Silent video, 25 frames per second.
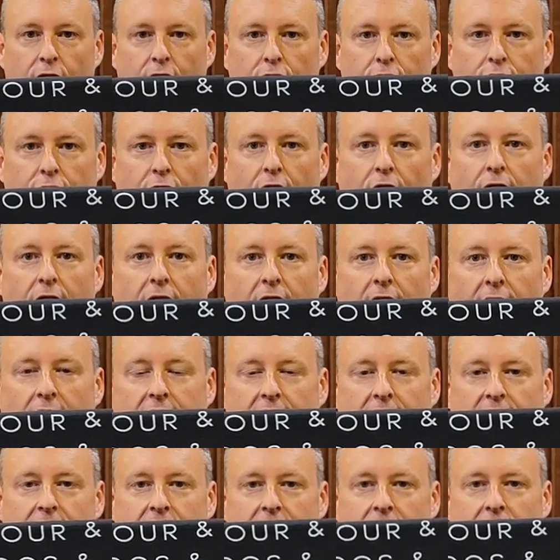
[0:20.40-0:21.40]
shirt
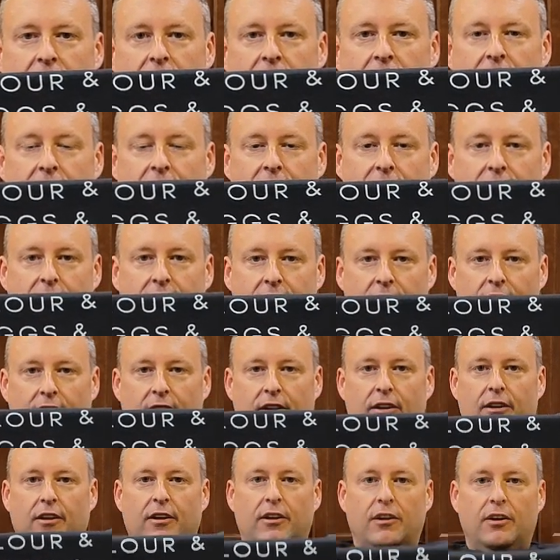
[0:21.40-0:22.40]
on here.
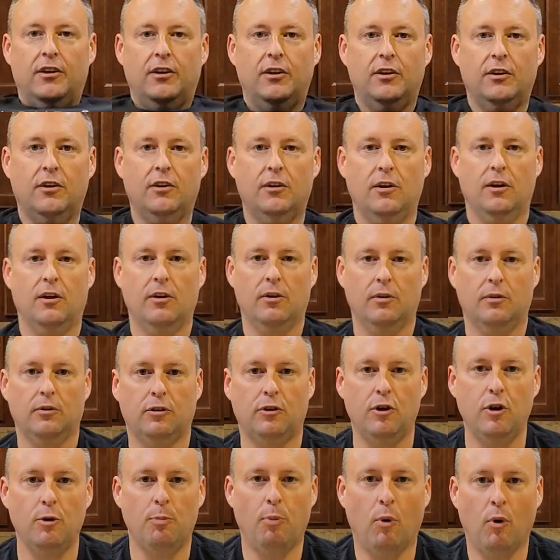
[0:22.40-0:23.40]

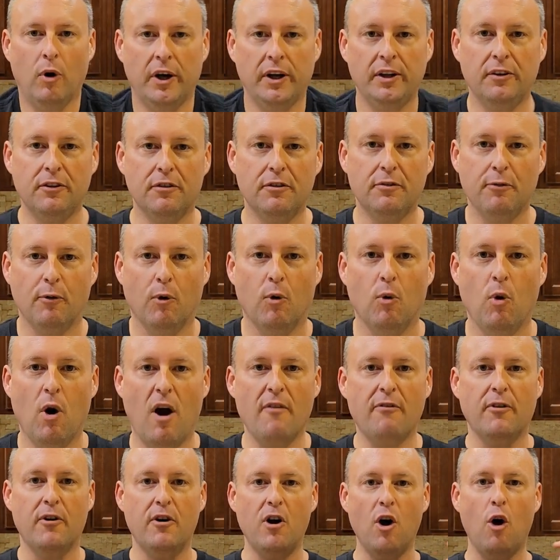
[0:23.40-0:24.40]
Two points for
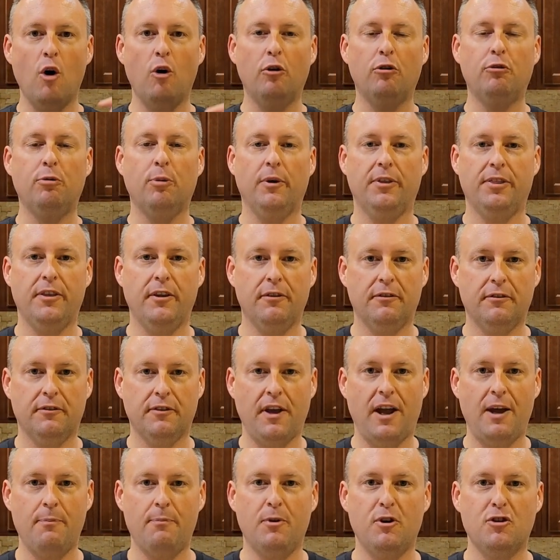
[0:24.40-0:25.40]
whoever knows what this
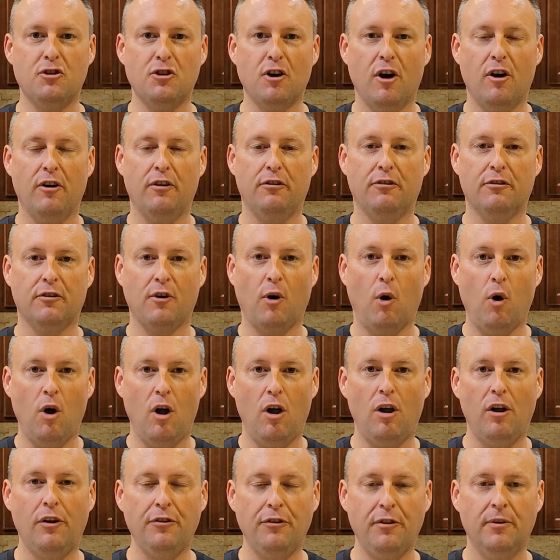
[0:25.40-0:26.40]
type of shirt is
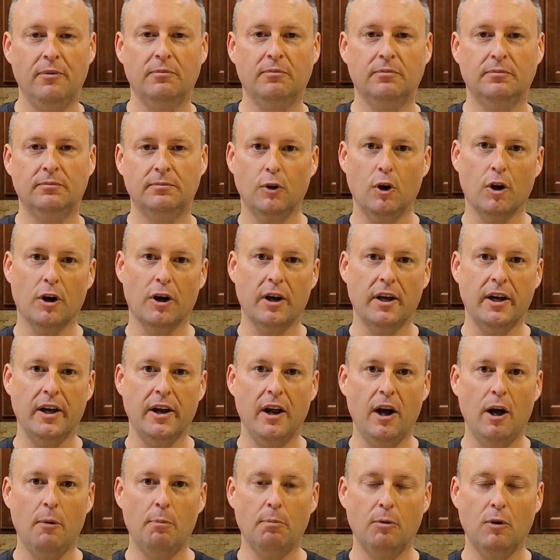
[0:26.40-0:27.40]
called. Looking
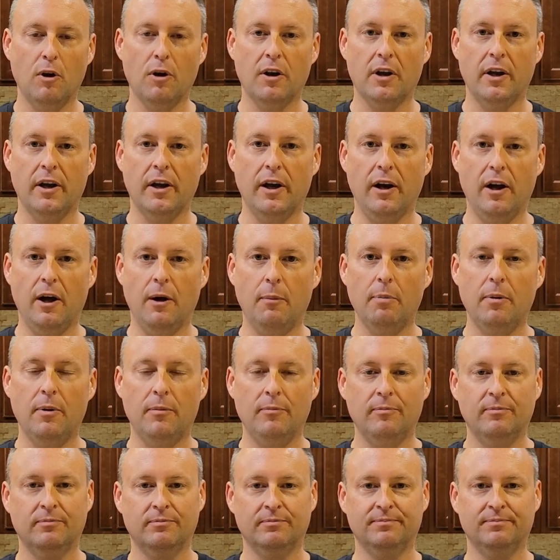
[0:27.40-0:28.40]
it up, looking it up.